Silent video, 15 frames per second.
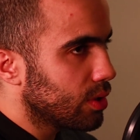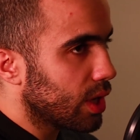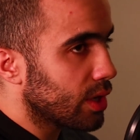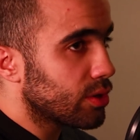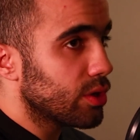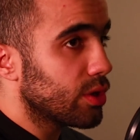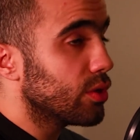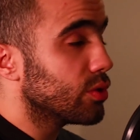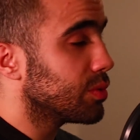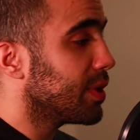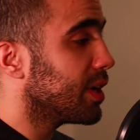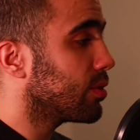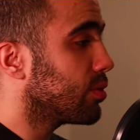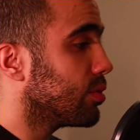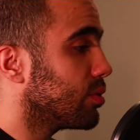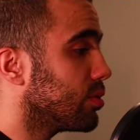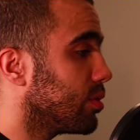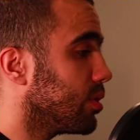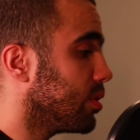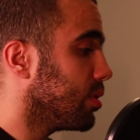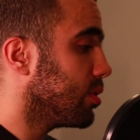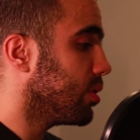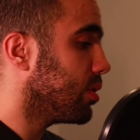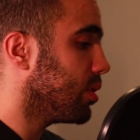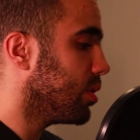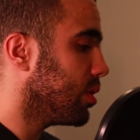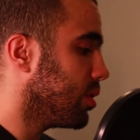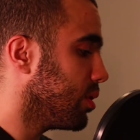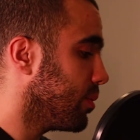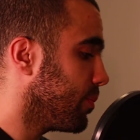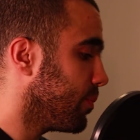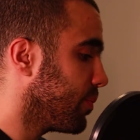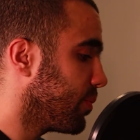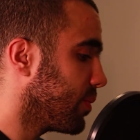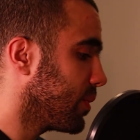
It actually goes back to